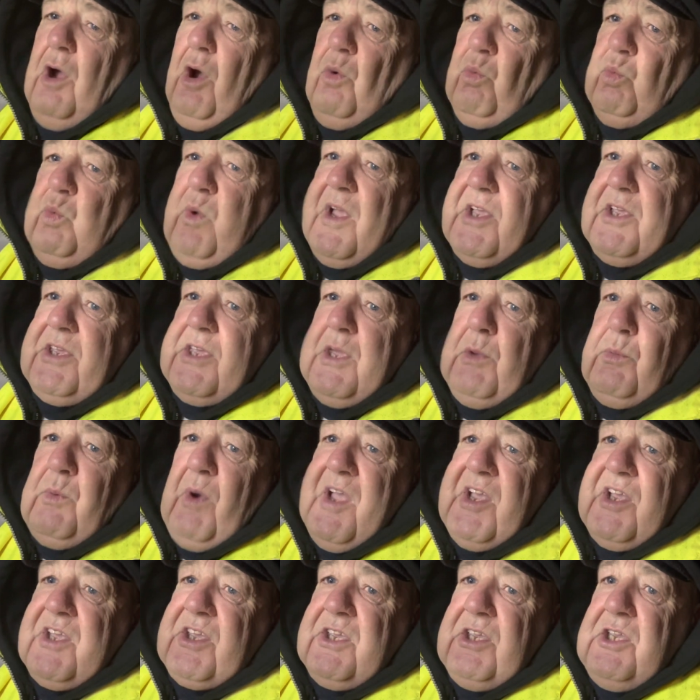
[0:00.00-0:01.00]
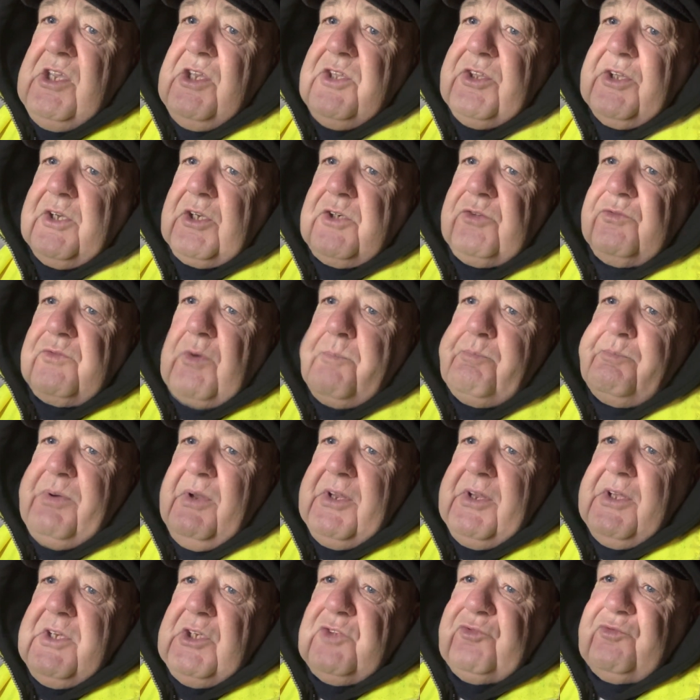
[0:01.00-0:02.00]
Wakey, wakey, the corrupt
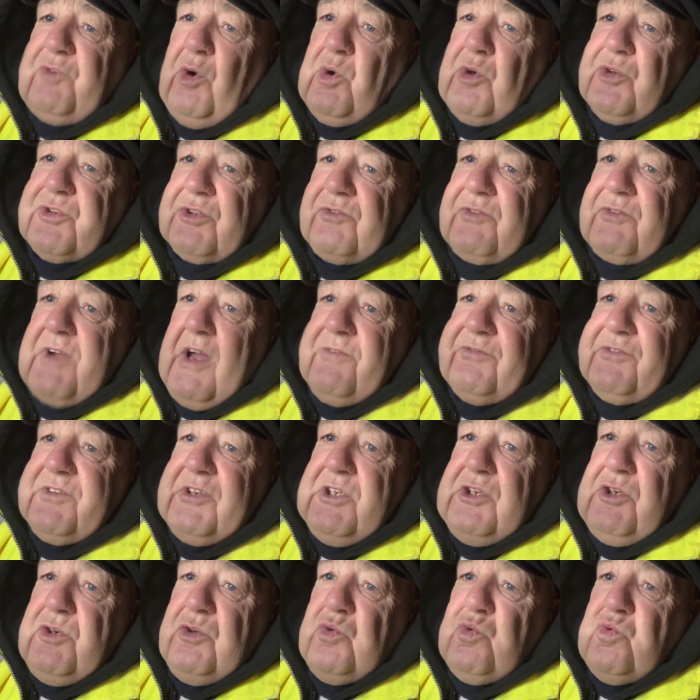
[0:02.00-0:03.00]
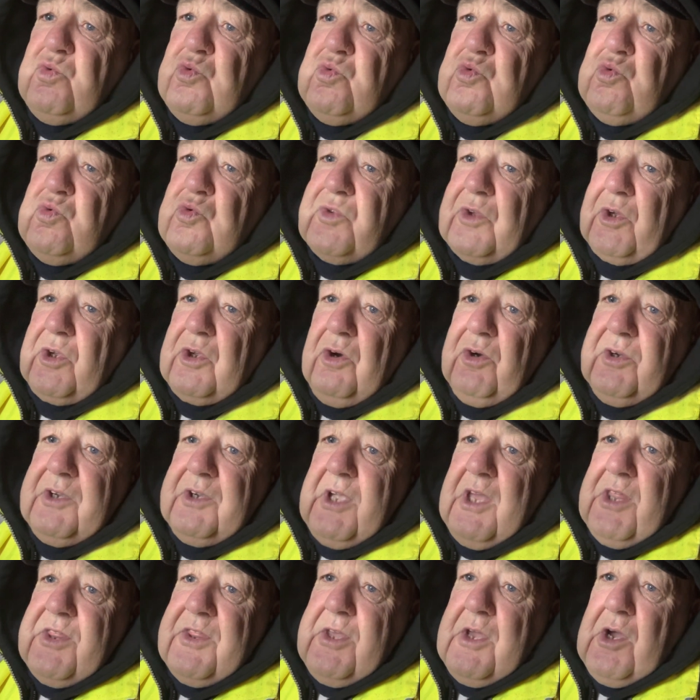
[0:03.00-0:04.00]
police force are after you. They can't
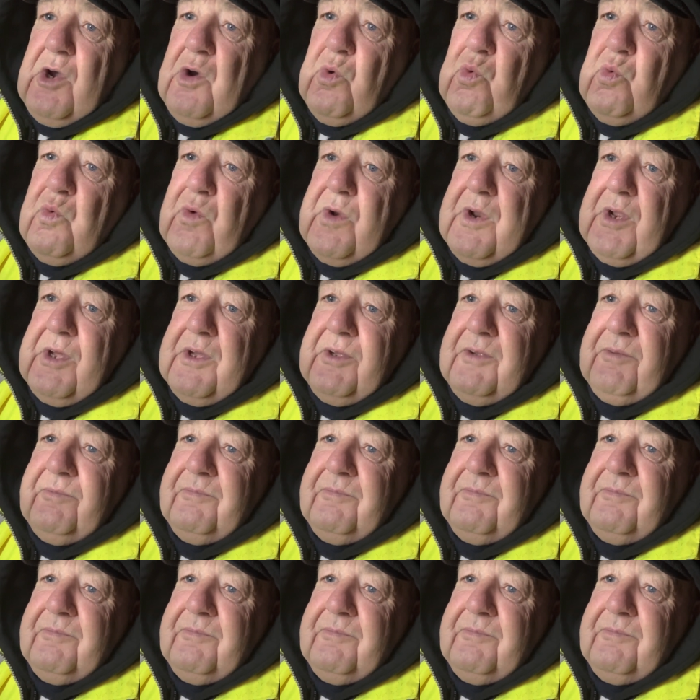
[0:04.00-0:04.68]
get their own.